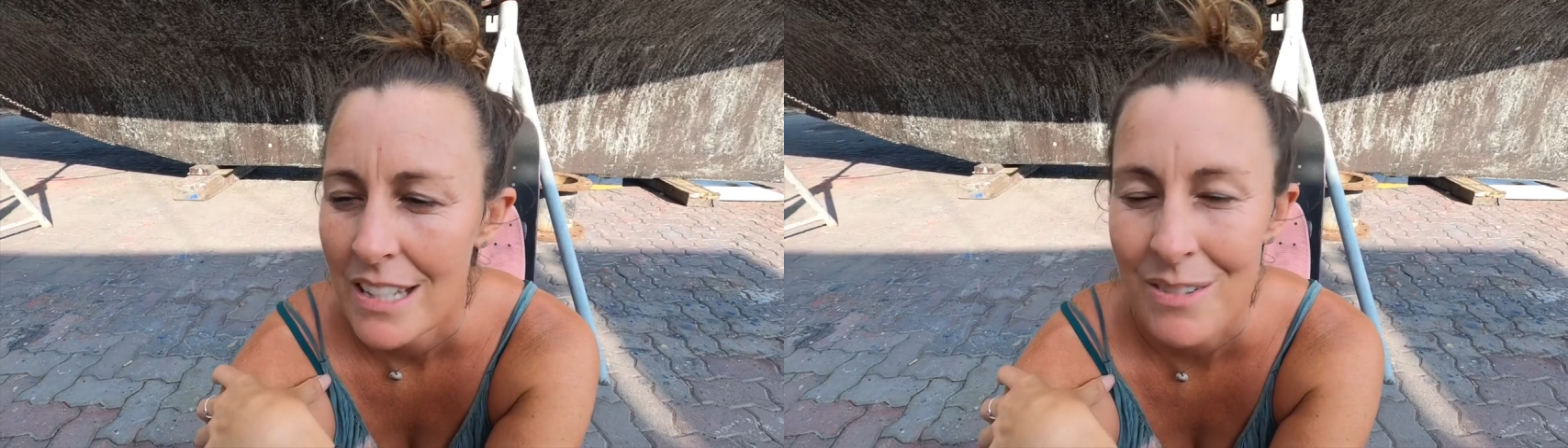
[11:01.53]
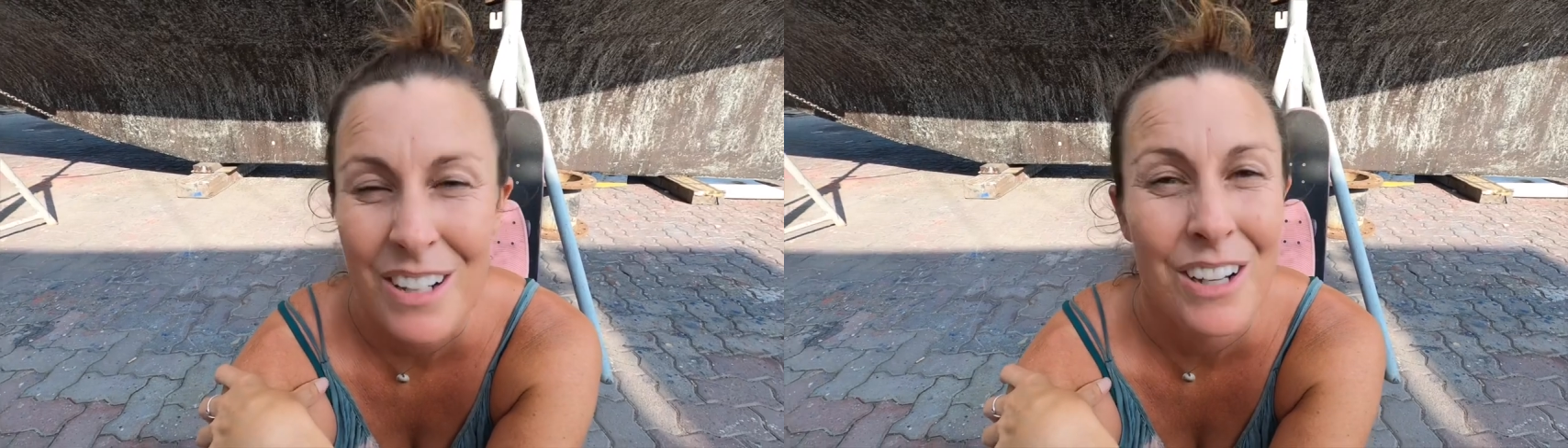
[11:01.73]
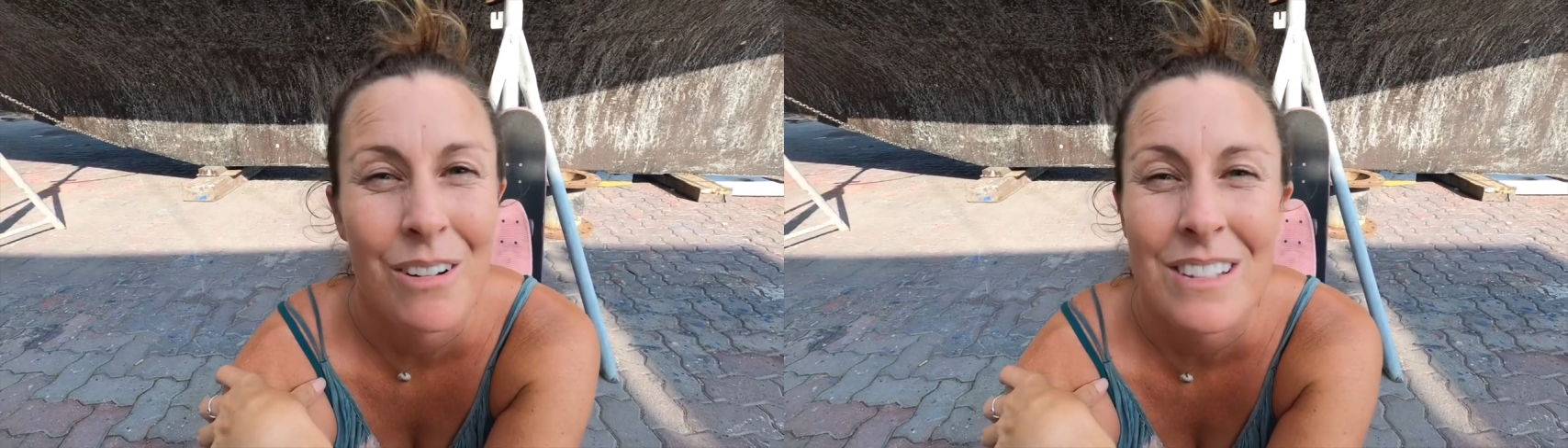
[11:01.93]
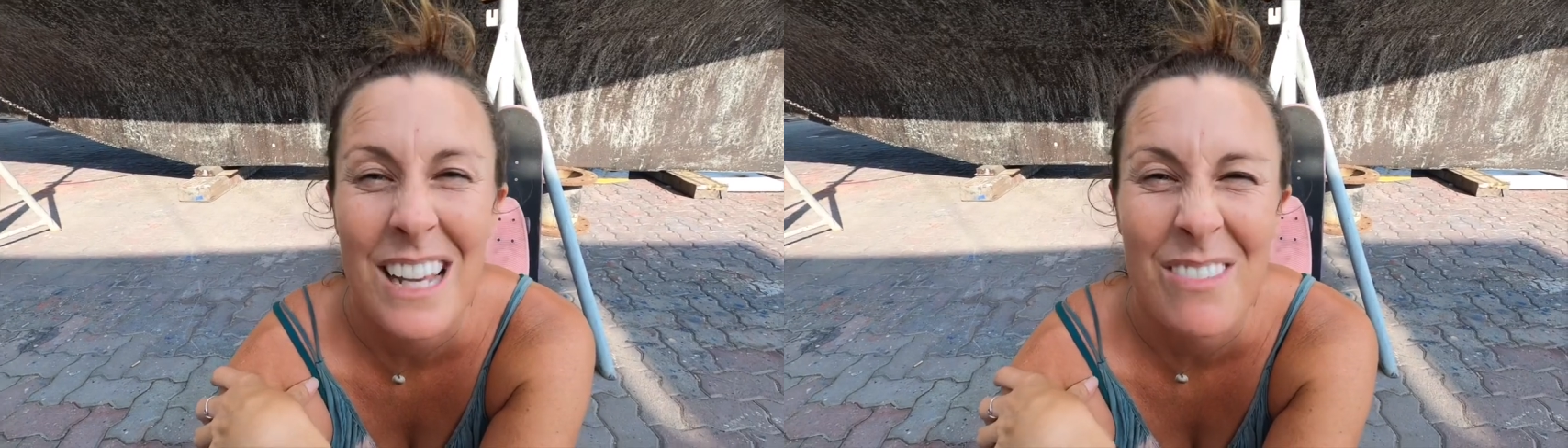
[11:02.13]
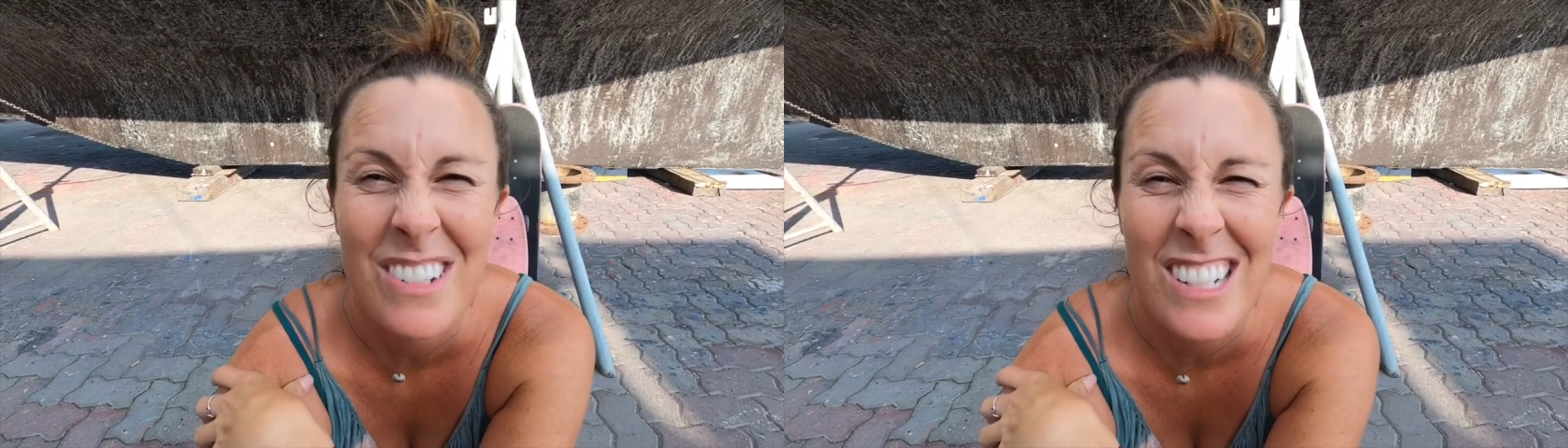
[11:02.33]
So we don't know what's
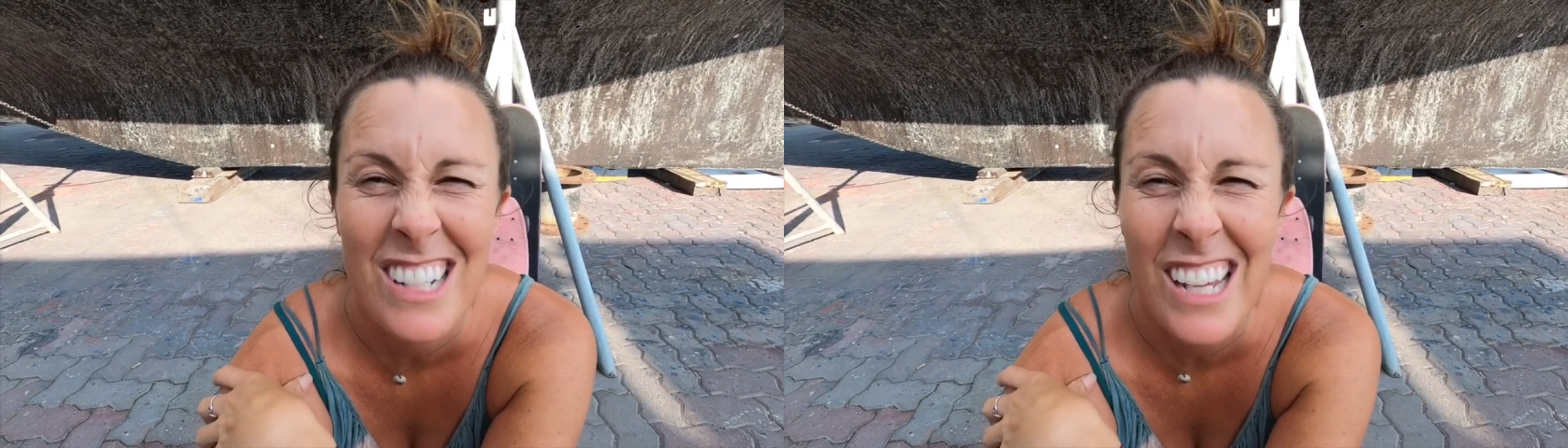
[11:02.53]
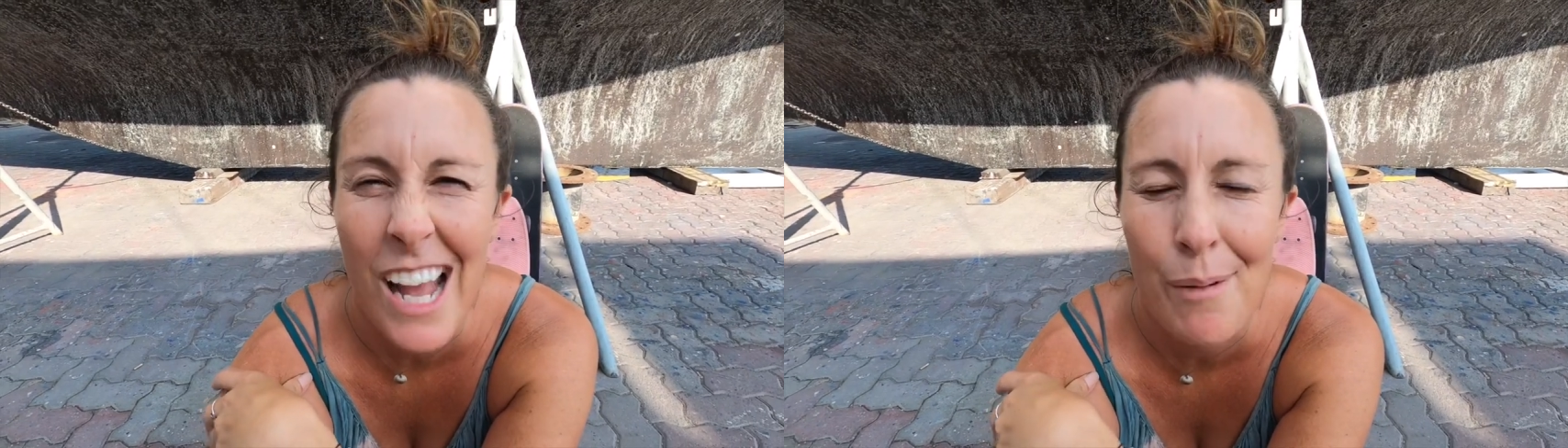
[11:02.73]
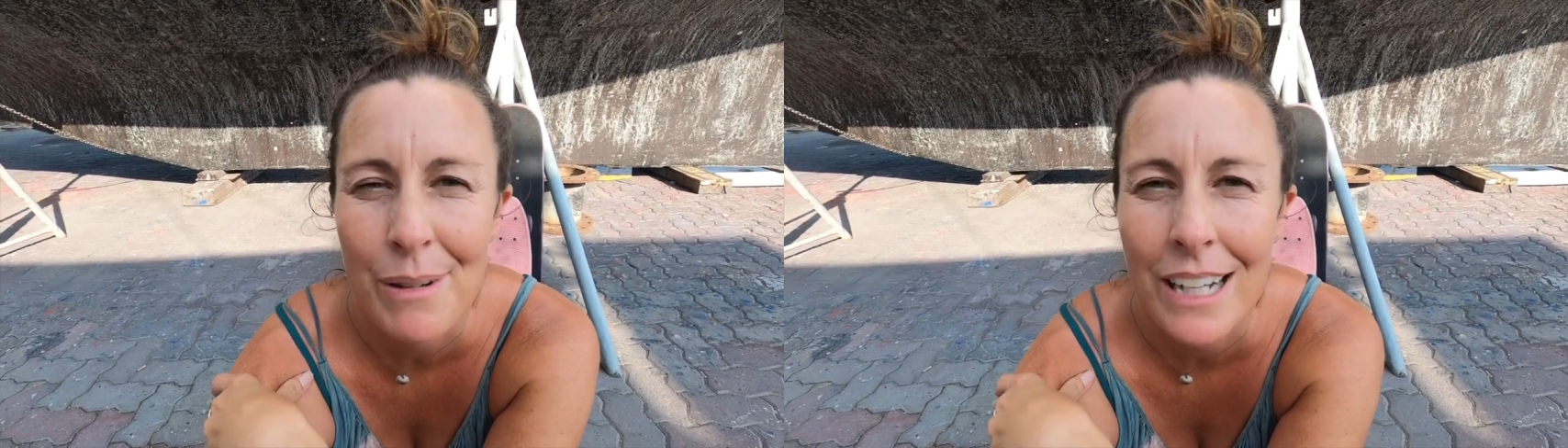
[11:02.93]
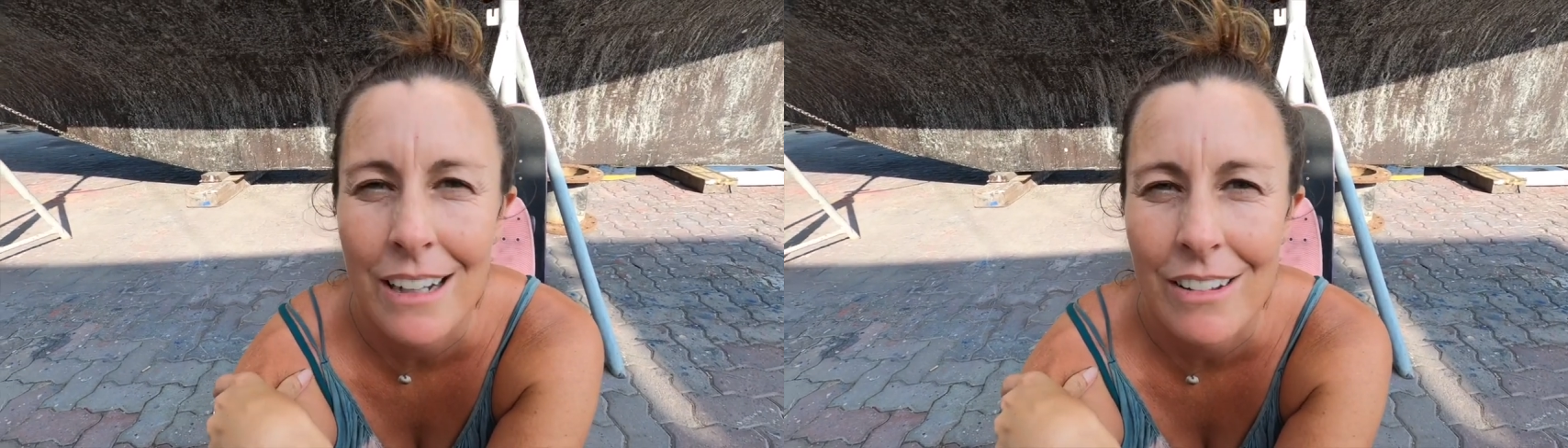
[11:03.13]
actually happening